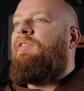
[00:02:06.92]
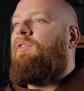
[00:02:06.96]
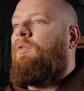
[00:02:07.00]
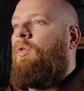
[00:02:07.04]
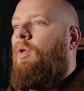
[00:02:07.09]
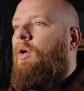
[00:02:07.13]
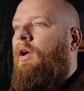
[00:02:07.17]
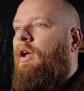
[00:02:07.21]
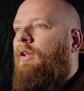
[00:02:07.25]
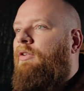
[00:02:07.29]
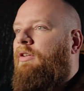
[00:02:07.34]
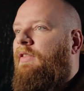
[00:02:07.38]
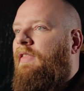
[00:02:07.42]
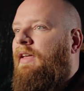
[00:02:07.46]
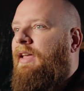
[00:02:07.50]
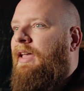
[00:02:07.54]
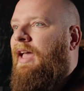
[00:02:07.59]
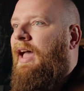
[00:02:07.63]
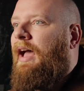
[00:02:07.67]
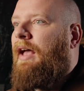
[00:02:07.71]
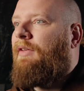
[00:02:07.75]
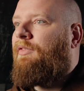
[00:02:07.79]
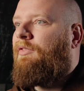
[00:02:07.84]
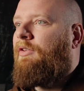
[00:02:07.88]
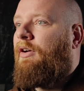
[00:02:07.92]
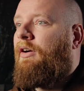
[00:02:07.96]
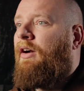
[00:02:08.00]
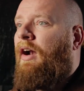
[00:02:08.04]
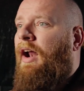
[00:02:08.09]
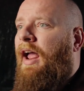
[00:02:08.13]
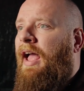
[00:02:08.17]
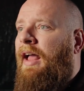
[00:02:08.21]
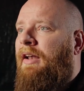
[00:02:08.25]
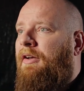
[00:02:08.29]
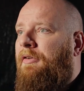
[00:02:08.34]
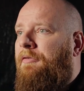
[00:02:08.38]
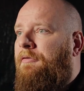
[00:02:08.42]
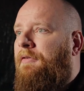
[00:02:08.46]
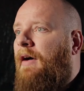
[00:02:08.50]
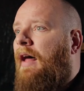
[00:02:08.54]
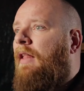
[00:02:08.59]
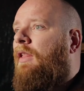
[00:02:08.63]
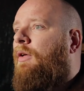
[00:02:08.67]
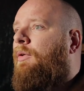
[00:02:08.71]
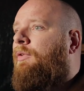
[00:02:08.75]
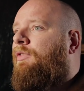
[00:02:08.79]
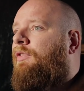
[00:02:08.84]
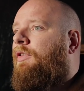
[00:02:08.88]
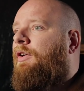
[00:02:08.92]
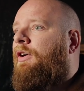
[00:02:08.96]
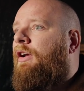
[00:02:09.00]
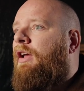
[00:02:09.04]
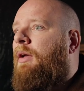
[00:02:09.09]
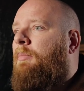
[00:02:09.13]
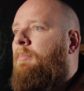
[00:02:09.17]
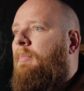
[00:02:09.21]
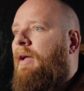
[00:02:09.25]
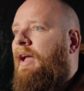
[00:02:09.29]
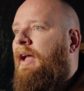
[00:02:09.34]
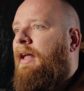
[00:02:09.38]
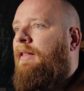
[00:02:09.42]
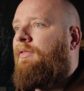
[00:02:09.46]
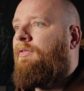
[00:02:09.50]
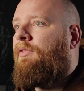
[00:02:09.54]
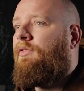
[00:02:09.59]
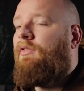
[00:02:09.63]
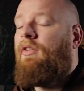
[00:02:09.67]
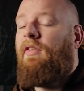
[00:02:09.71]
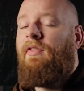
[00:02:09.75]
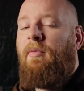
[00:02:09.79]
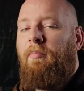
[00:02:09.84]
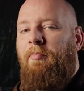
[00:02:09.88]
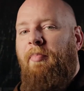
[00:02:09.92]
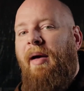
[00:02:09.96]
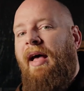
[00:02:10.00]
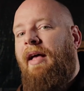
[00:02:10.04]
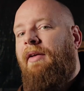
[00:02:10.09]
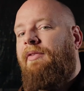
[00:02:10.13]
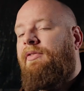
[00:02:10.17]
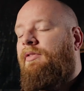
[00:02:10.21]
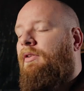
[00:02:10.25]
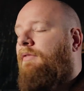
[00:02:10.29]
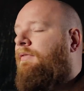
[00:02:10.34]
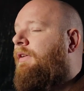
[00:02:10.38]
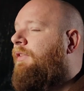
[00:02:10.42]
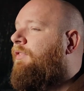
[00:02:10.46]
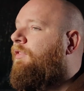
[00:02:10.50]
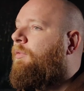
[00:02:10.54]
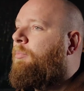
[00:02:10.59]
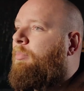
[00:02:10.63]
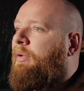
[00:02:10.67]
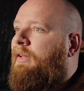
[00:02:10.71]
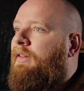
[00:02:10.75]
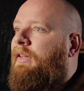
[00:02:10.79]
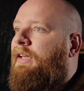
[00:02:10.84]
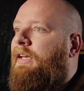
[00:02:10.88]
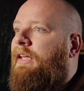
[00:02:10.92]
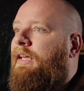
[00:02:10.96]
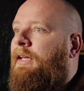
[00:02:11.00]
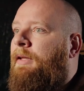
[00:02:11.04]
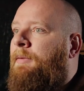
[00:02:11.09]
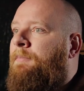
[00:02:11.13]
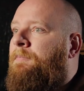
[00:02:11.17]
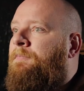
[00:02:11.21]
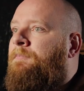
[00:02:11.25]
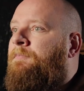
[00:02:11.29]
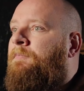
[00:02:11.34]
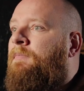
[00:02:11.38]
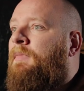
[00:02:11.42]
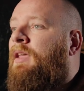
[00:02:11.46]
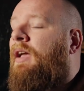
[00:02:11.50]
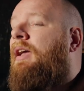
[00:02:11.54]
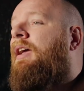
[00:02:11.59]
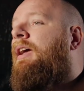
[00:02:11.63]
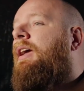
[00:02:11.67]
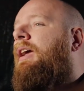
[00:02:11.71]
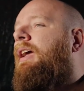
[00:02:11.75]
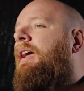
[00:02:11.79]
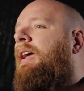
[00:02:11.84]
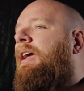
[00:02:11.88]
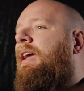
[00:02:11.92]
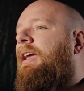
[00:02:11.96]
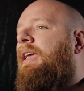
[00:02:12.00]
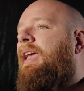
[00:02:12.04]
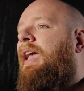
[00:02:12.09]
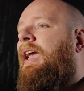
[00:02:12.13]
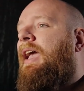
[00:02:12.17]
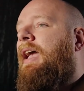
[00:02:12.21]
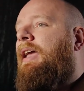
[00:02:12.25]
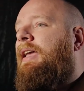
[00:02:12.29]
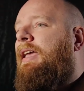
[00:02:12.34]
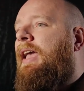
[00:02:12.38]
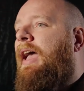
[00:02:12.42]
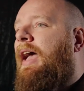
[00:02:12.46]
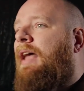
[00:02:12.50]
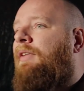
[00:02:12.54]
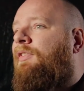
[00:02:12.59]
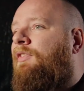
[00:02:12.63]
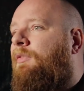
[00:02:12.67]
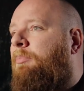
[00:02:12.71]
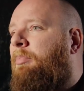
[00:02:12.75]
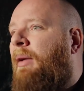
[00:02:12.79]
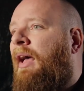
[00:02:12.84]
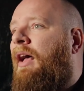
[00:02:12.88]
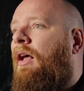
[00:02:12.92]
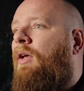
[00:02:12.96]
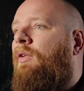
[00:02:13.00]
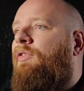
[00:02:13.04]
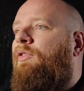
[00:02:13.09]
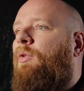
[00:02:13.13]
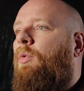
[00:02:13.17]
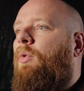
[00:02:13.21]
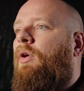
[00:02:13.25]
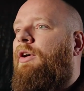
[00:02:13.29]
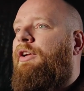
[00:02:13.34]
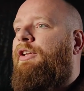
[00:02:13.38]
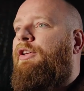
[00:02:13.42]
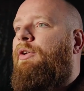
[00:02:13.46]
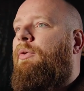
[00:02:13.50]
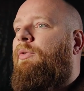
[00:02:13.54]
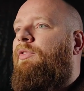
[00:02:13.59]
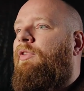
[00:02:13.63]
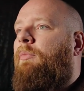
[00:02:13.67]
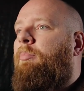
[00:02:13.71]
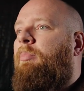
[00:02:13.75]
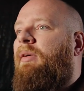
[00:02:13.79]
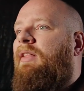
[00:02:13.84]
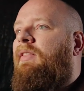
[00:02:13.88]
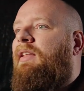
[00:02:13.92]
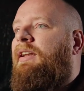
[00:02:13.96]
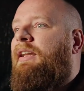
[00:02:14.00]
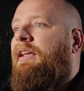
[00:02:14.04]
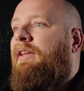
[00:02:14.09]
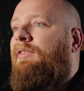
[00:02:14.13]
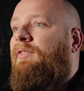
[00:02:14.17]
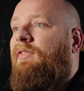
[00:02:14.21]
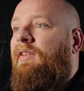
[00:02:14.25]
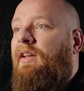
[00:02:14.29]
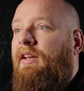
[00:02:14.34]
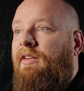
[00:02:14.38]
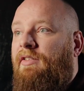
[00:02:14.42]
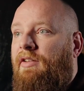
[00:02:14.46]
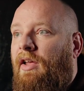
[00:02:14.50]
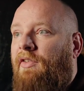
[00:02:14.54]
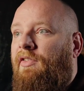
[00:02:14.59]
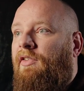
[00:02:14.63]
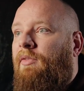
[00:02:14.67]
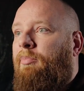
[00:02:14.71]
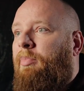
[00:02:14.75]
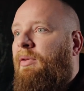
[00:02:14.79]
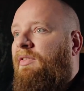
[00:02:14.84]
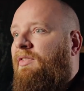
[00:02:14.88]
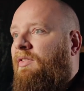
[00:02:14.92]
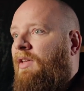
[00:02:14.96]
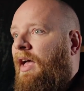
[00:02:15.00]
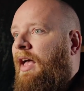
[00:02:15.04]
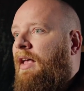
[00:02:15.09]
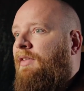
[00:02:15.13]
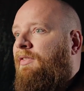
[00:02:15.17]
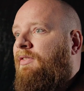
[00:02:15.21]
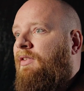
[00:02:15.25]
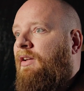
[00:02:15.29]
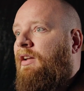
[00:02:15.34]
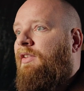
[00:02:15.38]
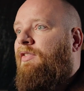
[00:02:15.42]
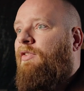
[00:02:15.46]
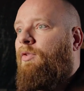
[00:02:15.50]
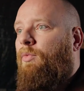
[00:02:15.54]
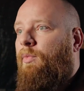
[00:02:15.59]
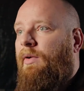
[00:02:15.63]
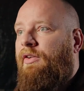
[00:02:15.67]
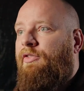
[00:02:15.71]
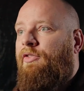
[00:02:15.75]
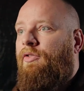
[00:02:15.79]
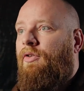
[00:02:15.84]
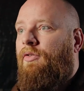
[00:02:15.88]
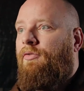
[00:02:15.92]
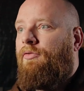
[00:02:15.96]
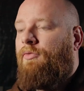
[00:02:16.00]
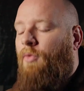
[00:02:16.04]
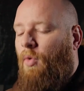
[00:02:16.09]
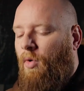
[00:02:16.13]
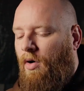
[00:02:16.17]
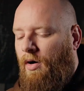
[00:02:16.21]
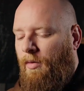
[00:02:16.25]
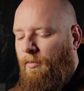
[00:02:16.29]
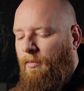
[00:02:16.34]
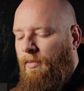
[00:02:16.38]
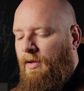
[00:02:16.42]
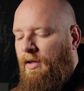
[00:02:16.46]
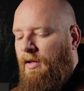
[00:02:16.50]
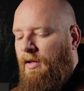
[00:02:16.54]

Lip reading: is loyal to the caster and follows their commands to the best of its ability. It can't cast spells or use abilities that it doesn't possess in its original form,